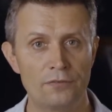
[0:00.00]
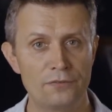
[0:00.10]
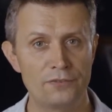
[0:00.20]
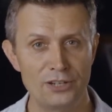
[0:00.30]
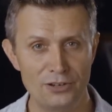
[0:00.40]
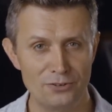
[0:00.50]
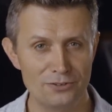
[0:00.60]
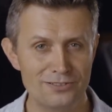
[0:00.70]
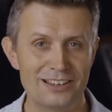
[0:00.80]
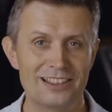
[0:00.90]

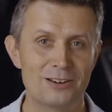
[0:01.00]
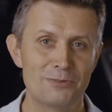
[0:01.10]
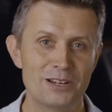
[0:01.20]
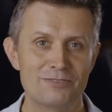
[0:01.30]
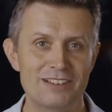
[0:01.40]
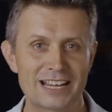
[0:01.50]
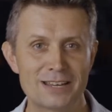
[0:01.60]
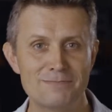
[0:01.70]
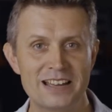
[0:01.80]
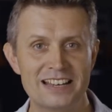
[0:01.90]
few that we
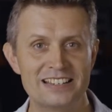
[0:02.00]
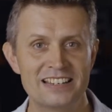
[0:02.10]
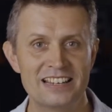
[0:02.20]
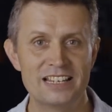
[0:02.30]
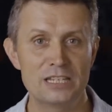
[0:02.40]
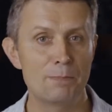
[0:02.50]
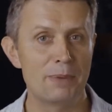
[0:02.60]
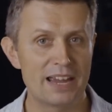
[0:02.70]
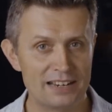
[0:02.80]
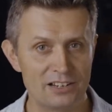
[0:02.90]
recommend
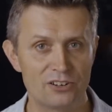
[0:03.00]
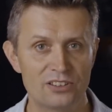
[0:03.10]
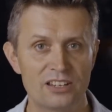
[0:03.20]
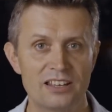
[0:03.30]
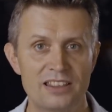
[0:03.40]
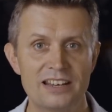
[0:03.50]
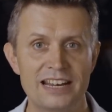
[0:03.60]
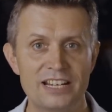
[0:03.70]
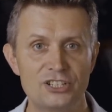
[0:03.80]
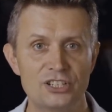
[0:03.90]
depending on the
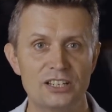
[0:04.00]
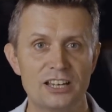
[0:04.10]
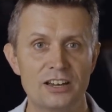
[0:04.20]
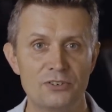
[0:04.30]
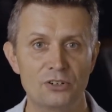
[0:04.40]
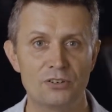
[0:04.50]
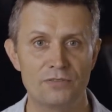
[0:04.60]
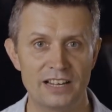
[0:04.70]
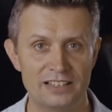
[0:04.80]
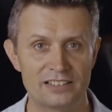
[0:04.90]
nature of your
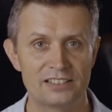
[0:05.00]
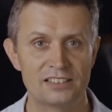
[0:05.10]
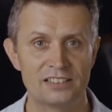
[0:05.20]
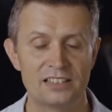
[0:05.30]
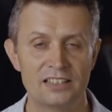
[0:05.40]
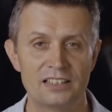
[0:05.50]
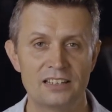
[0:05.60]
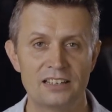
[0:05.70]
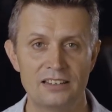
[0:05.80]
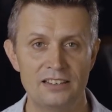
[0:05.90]
event.
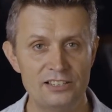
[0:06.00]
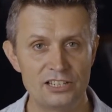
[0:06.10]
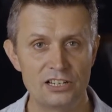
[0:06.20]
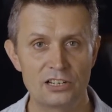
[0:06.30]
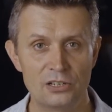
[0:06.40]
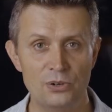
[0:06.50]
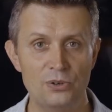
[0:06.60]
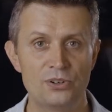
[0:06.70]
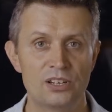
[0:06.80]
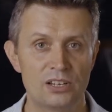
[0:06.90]
These
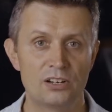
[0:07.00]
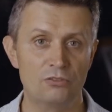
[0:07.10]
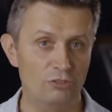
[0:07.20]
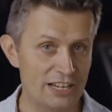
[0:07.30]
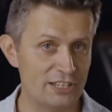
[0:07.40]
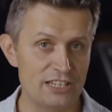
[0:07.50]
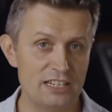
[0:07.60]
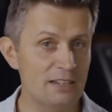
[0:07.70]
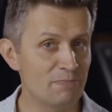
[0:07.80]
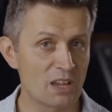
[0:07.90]
include
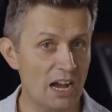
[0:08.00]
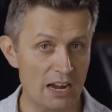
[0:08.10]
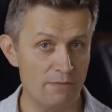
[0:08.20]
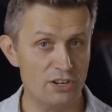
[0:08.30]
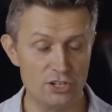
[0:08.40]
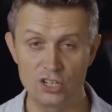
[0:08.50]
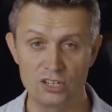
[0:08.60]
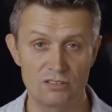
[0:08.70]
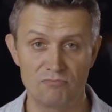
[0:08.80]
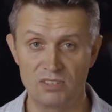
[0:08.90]
Resi,
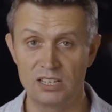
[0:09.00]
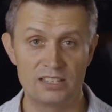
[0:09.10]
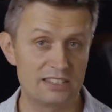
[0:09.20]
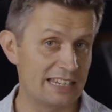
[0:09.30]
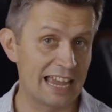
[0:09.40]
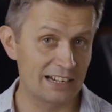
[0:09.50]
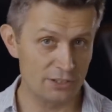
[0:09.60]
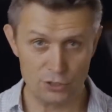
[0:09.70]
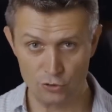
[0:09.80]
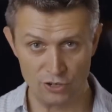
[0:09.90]
Haivision,
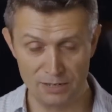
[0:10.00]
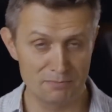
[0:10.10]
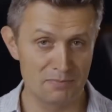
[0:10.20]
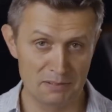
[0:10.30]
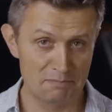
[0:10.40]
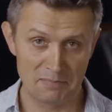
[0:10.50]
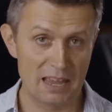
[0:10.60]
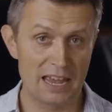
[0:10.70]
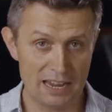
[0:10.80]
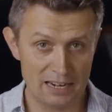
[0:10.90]
Telestream,
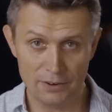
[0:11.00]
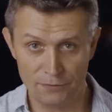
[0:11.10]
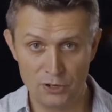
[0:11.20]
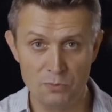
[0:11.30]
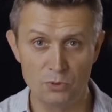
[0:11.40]
and a few